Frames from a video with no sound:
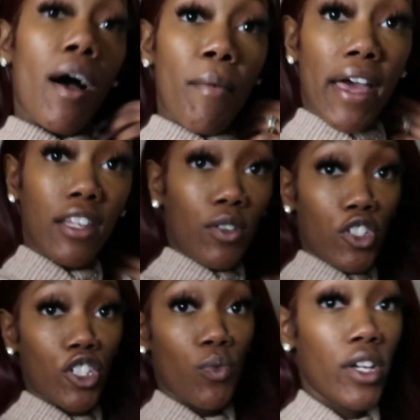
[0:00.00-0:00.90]
I mainly
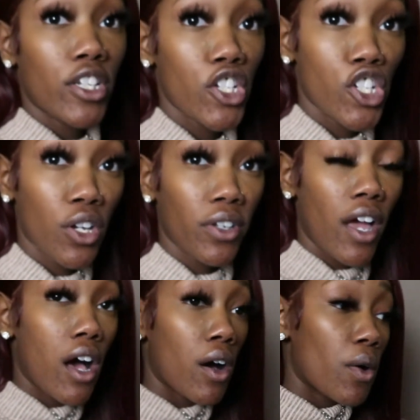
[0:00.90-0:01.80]
just wanted to show
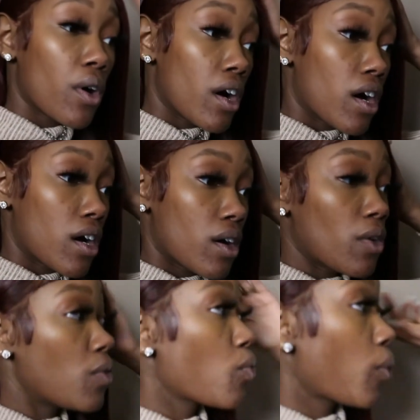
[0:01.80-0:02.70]

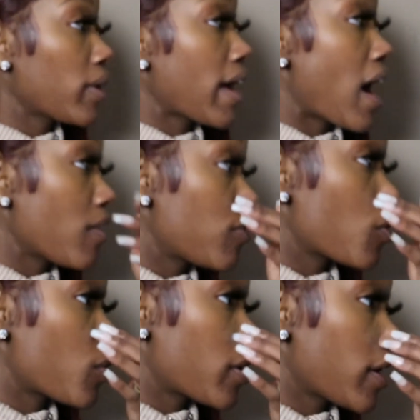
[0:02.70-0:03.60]
y'all what we got
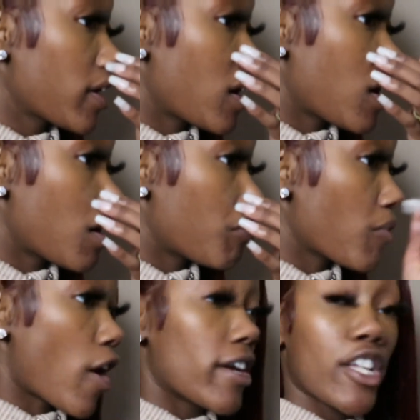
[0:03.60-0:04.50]
for
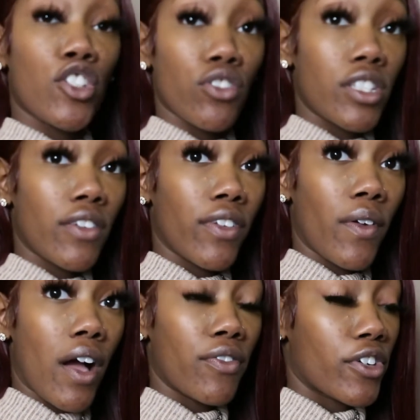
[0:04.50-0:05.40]
our additional stuff that we
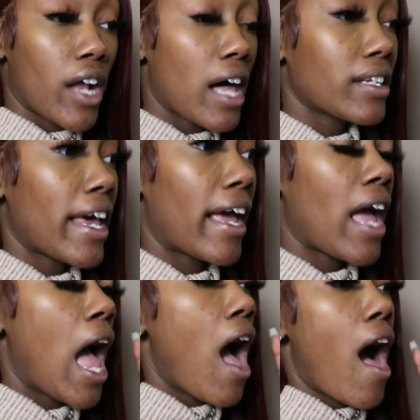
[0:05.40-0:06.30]
got for the holiday.
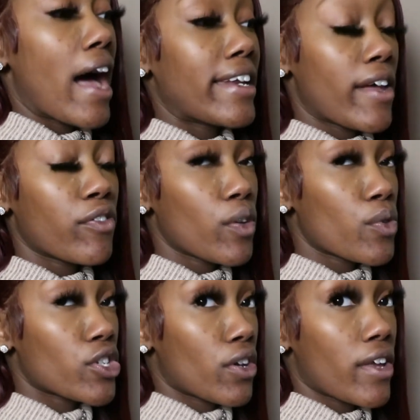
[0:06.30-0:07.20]
I definitely will
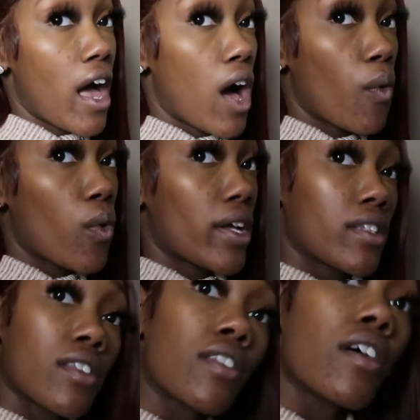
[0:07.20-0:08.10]
show y'all
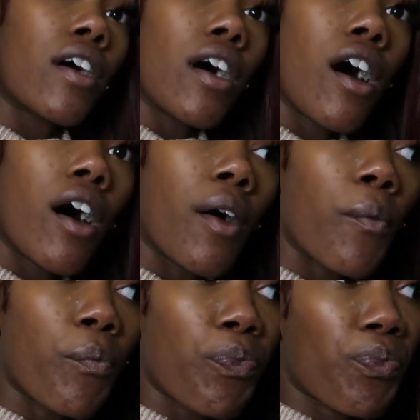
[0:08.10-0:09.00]
once
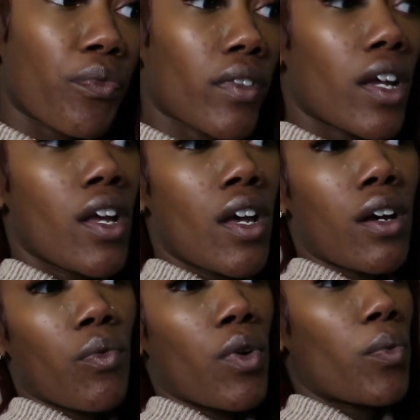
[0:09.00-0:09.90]
the
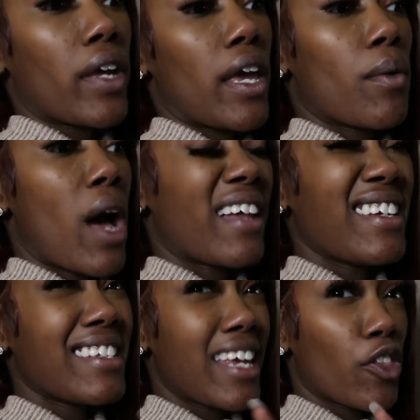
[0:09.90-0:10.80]
when we get, I
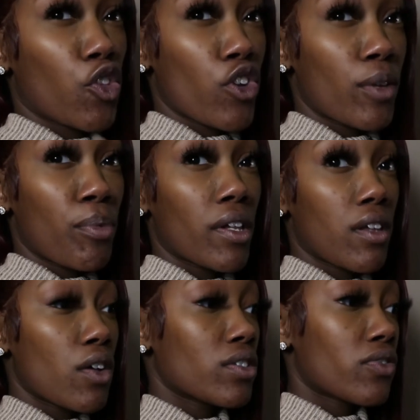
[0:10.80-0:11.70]
need to get 3
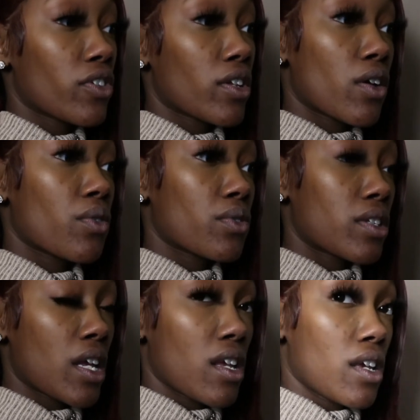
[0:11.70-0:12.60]
pillows for those
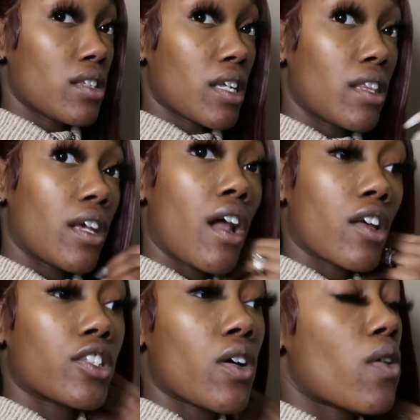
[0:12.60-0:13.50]
thingies, and then
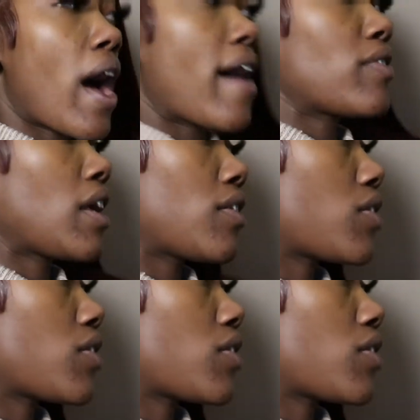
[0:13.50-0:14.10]
also I have to get